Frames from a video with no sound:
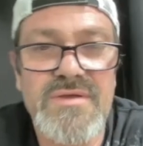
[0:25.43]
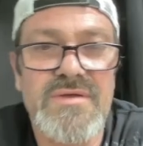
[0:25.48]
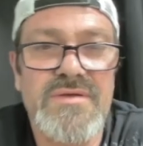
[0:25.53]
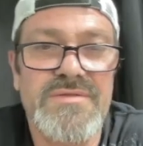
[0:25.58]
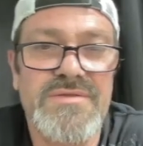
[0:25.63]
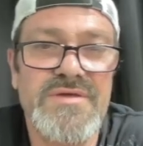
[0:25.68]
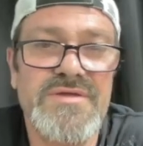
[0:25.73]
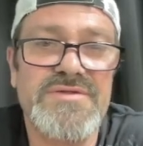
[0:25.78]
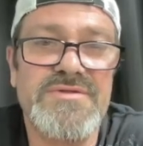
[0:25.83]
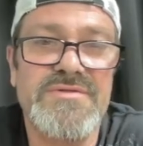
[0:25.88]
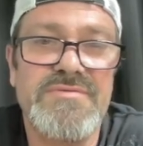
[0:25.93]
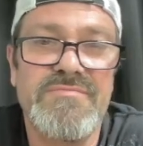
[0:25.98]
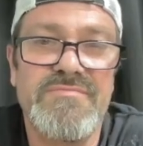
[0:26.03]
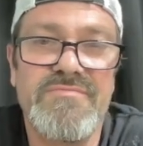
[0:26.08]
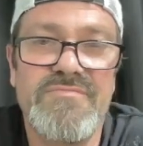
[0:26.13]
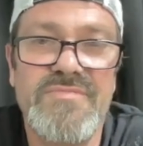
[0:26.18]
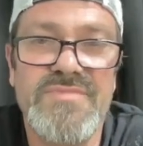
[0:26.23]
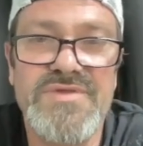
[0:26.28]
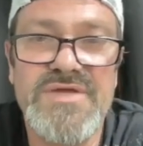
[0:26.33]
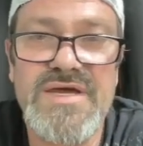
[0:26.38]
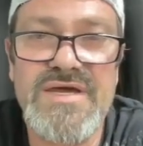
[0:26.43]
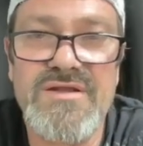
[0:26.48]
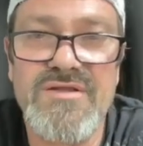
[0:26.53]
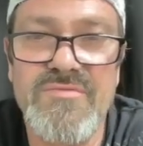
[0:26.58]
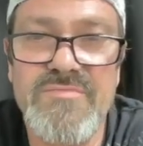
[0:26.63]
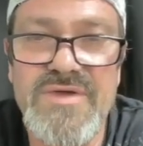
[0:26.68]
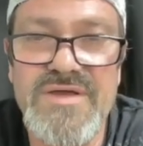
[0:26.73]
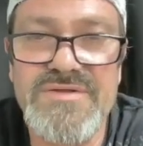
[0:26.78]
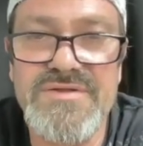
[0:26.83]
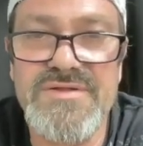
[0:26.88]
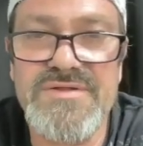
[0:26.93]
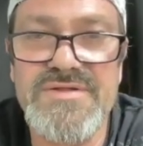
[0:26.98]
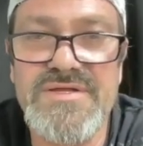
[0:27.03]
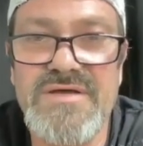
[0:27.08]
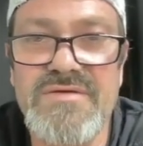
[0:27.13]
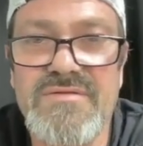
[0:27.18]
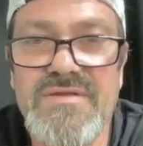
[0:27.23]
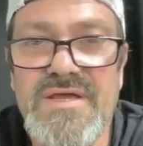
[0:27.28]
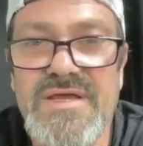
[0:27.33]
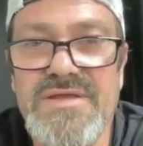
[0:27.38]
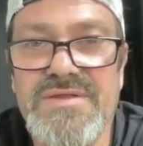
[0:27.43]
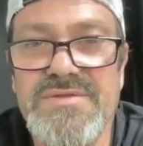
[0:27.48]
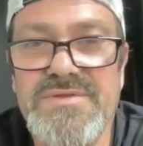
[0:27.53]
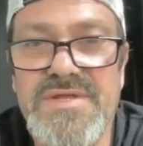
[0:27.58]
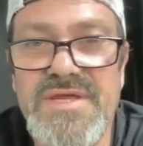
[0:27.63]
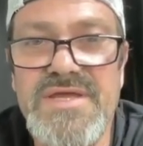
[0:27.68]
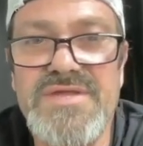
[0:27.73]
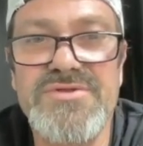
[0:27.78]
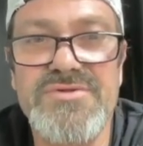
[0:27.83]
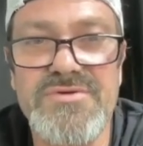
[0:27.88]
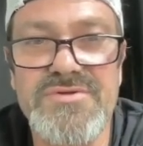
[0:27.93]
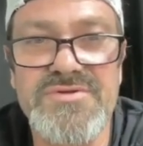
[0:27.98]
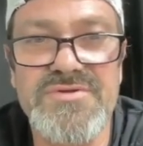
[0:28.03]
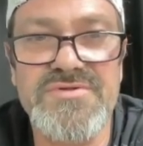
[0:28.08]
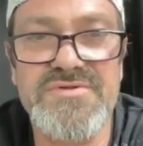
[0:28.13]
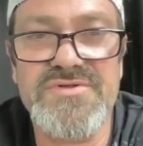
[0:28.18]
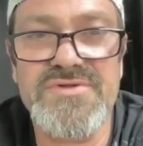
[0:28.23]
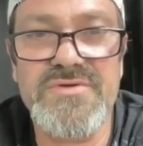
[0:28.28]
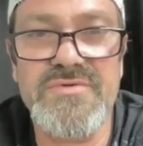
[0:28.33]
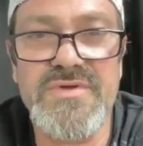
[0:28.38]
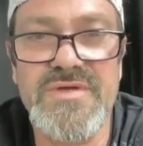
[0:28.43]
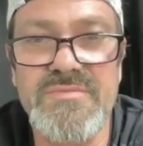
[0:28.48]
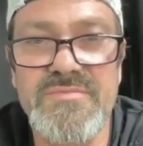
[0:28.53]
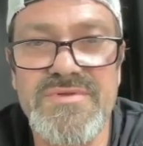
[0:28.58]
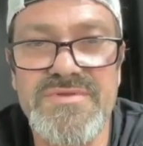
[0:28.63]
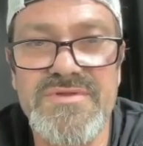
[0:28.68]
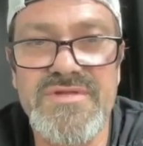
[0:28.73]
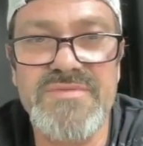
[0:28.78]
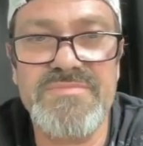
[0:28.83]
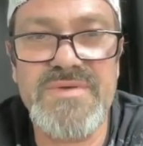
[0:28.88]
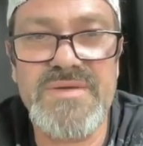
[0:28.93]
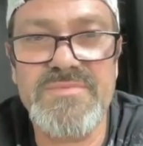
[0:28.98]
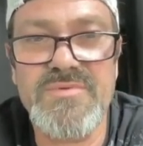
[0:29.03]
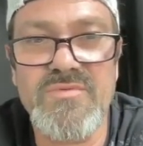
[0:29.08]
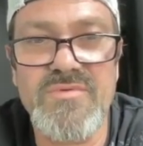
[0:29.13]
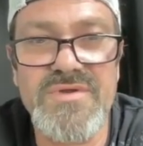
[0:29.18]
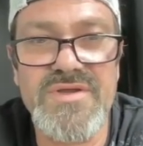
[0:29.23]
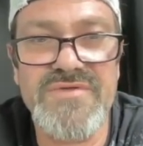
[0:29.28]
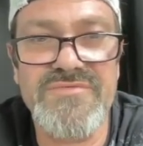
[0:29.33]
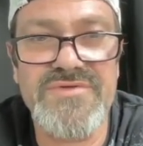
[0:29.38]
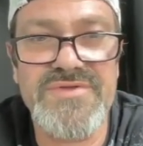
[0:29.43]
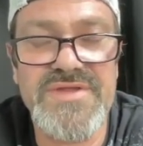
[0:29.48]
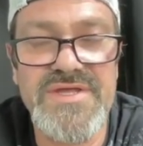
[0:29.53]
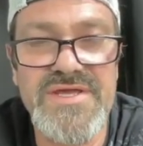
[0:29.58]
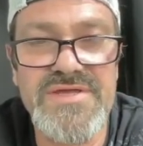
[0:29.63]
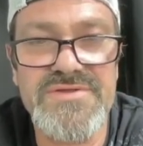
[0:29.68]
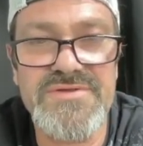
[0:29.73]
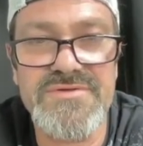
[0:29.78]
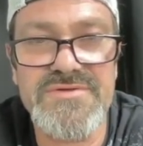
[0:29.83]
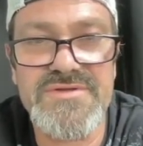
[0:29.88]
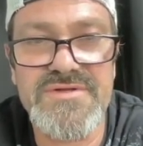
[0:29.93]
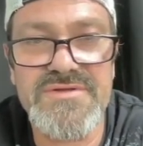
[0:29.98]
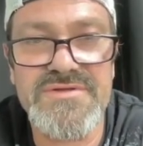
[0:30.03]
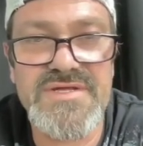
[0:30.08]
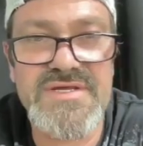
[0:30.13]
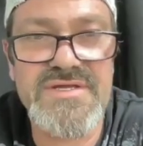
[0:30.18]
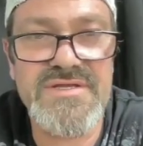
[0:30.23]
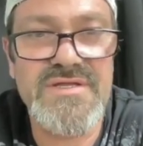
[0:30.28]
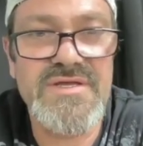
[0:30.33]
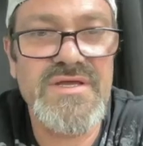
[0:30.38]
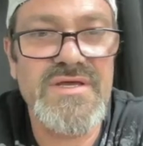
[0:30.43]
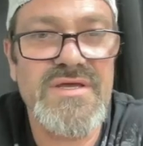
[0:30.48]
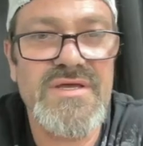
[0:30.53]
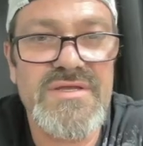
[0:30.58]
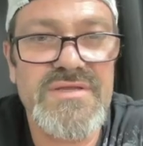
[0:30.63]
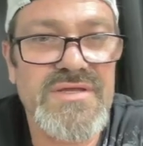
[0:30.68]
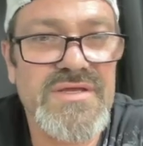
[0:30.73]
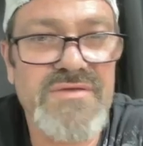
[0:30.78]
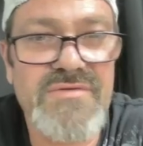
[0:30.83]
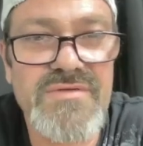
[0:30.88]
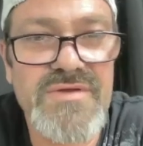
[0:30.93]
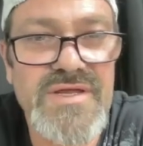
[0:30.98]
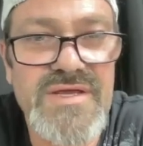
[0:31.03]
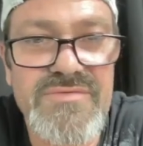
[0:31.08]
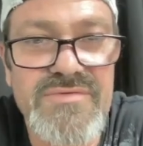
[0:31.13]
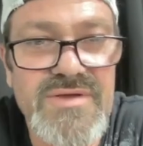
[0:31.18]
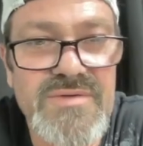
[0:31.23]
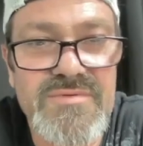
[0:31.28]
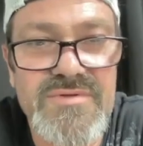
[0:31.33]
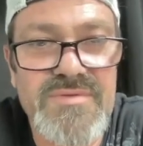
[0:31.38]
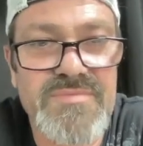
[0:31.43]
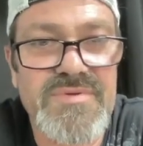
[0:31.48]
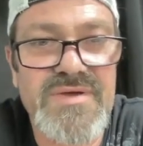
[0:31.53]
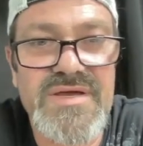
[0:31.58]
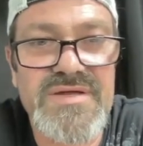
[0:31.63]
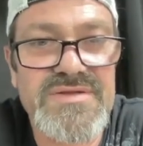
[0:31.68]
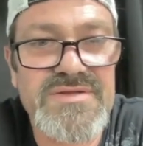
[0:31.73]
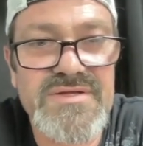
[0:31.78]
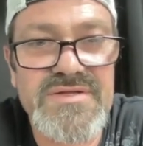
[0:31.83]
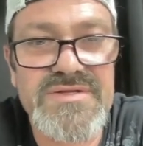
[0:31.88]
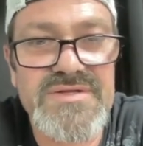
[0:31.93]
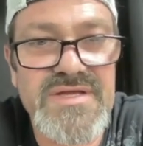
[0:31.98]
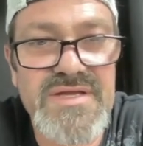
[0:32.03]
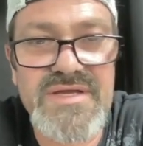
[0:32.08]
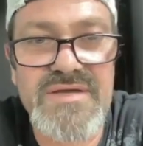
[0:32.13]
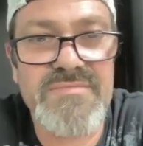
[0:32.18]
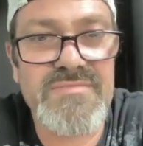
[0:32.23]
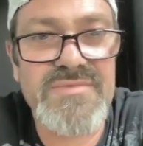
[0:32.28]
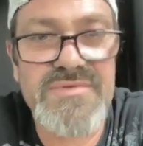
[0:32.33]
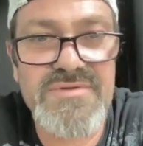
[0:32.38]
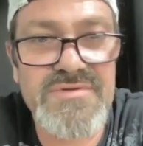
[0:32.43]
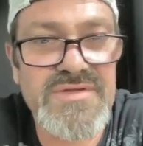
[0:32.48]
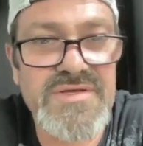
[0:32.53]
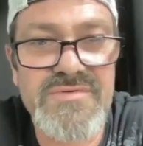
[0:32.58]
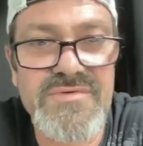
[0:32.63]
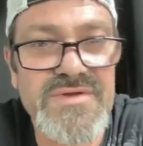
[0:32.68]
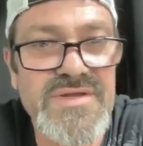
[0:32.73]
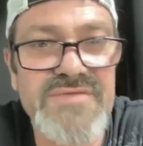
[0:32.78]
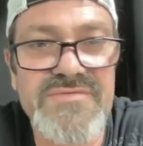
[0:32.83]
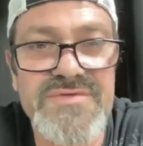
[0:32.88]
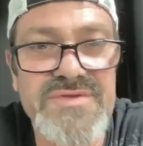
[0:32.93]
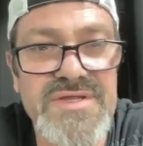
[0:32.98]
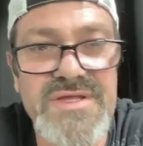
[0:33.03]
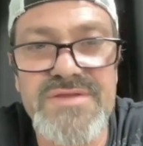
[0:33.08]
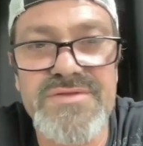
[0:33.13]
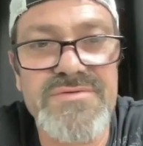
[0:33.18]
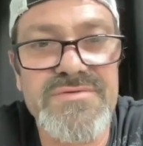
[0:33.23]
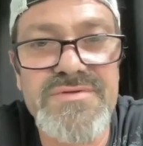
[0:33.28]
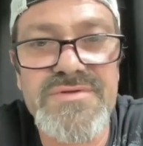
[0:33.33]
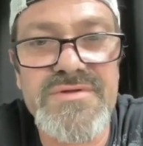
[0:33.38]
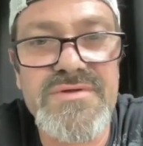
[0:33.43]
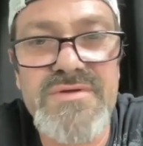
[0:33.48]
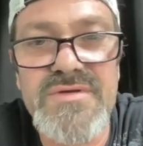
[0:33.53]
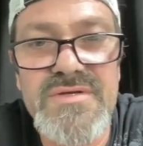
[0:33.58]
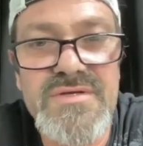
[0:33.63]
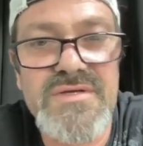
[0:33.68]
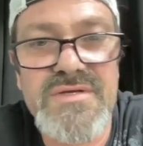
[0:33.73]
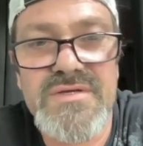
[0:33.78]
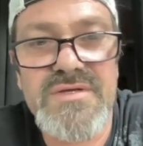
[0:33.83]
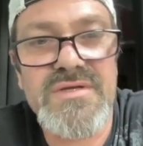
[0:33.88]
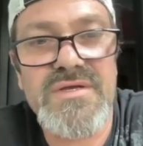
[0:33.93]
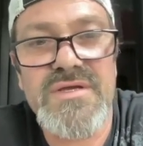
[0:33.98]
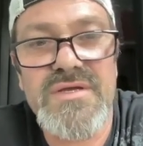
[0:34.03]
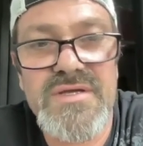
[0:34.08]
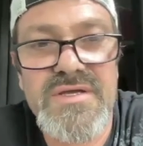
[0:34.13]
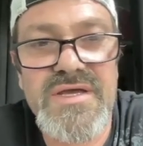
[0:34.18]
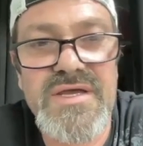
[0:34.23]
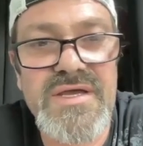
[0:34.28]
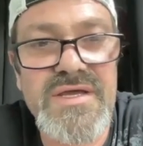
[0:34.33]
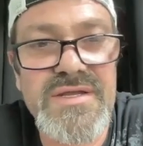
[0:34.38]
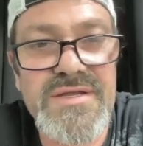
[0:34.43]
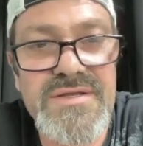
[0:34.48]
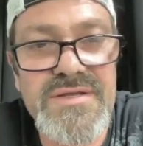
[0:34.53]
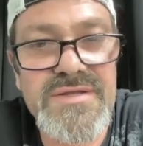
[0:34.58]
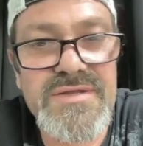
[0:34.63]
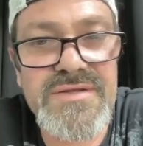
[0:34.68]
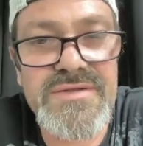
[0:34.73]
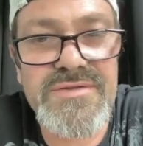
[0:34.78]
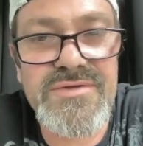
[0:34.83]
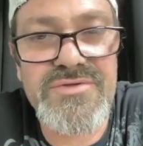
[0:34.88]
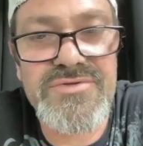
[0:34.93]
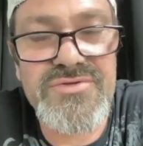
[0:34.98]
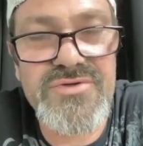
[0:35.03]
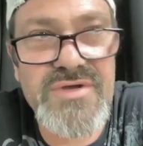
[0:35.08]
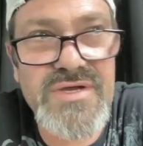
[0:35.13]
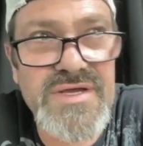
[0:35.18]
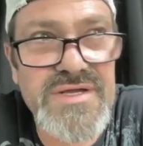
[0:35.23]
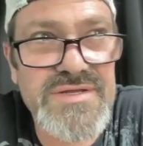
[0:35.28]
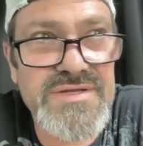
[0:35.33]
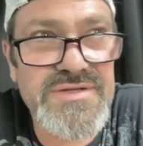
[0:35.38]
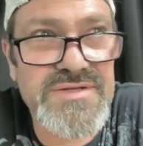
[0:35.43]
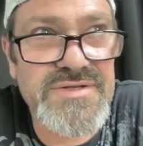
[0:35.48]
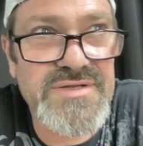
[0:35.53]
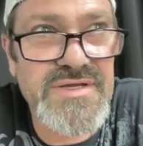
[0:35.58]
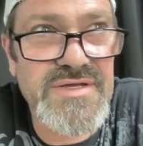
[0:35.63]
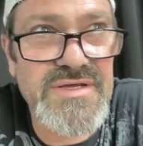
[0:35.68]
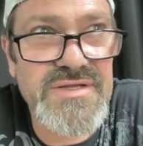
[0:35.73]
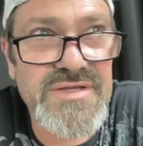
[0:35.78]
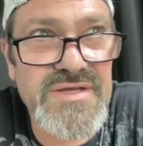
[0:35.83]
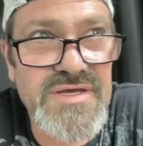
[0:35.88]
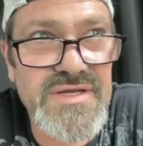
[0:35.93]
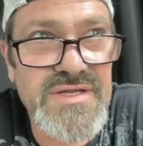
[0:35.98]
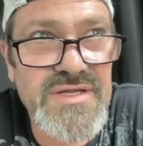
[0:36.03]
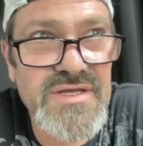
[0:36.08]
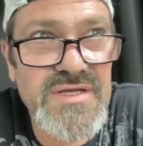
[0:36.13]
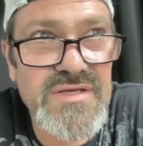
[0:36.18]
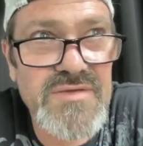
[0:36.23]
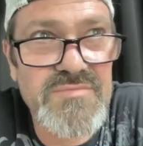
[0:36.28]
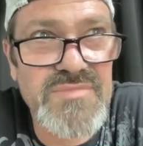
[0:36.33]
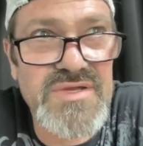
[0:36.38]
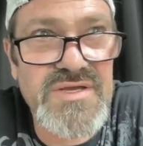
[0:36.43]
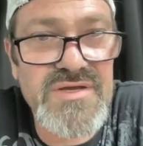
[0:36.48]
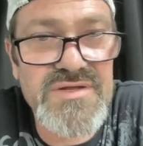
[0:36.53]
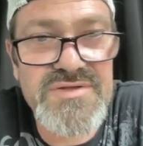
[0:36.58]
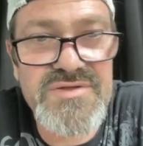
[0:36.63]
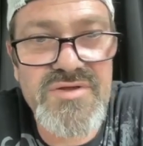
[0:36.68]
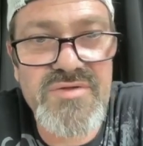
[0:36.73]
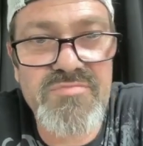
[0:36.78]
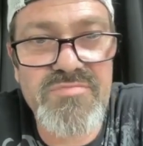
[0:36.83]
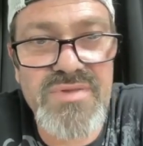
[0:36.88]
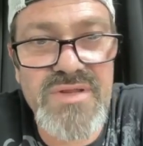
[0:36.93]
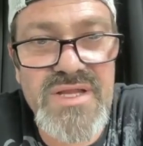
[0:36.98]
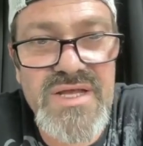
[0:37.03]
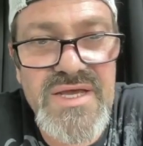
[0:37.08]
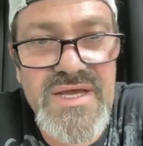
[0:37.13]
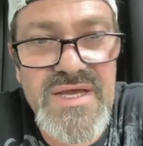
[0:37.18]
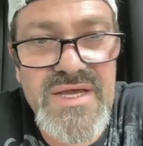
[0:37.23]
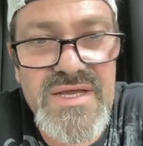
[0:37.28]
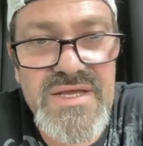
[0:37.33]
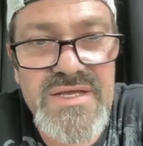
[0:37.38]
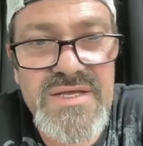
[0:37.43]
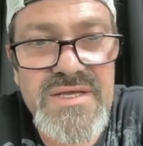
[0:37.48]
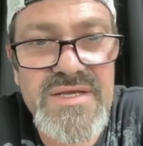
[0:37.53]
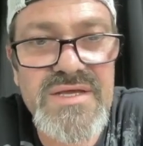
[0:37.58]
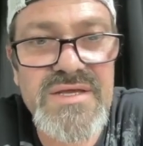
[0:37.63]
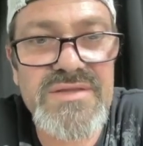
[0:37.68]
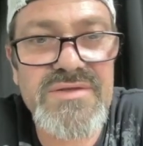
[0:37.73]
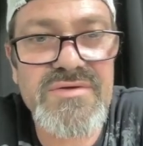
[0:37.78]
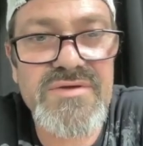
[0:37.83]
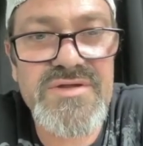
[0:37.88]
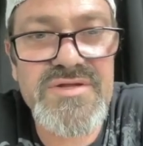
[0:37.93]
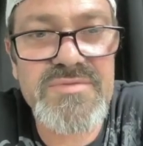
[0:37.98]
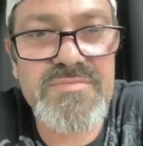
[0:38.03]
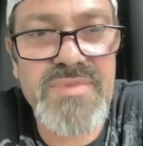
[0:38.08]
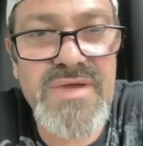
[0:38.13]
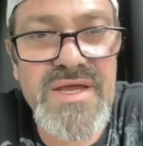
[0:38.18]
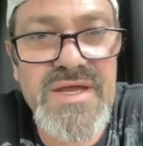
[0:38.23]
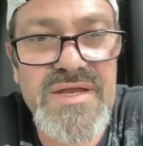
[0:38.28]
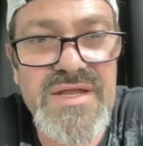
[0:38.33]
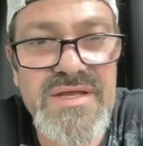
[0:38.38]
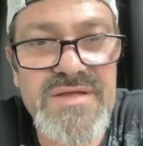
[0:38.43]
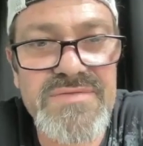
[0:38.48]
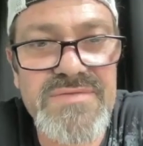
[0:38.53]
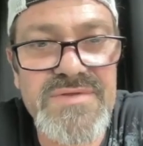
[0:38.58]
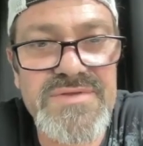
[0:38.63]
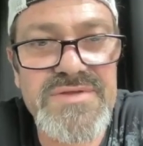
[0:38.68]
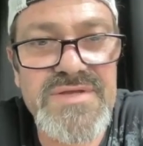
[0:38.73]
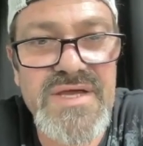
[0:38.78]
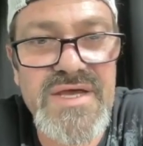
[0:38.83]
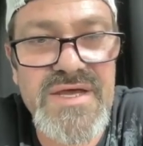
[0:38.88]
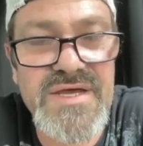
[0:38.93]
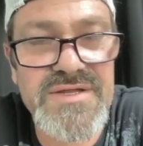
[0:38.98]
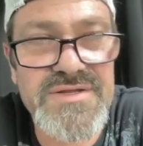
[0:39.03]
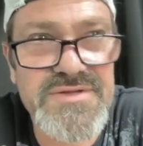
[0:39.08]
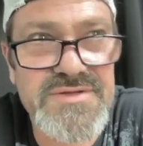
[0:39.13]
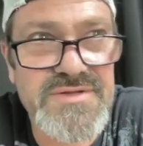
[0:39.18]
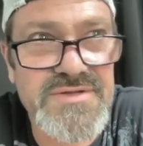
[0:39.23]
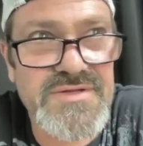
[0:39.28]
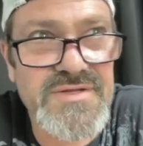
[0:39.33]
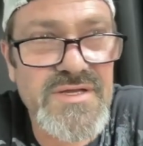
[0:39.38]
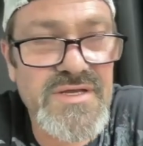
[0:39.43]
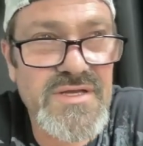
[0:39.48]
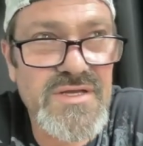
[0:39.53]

This title makes it sound like teachers are suing, but these people were never teachers because they, they were never able to pass the exam, so they were never teachers. And they're trying to say that because they're black and they're Hispanic, the tests